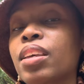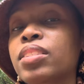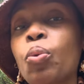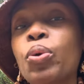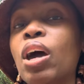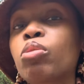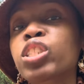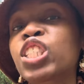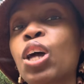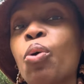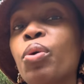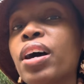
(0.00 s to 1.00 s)
So it don't
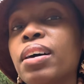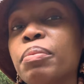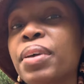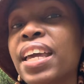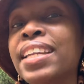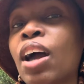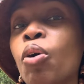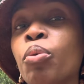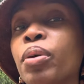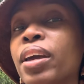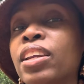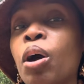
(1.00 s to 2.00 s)
show up. It
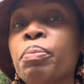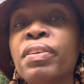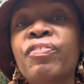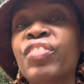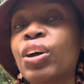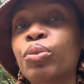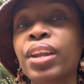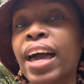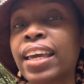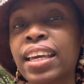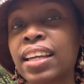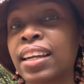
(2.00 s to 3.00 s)
don't be felt
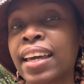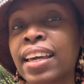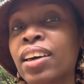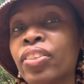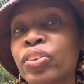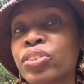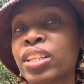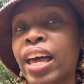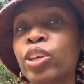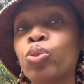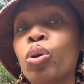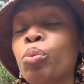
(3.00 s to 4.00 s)
like others.
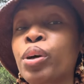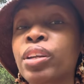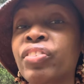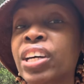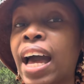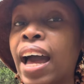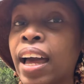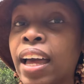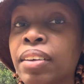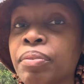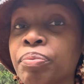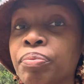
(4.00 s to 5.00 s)
Like, you are one of a
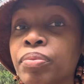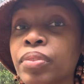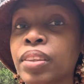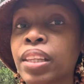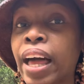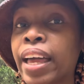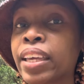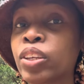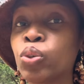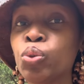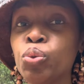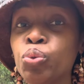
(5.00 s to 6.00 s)
kind. Like,
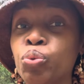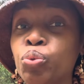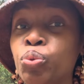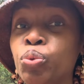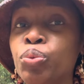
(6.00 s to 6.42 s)
you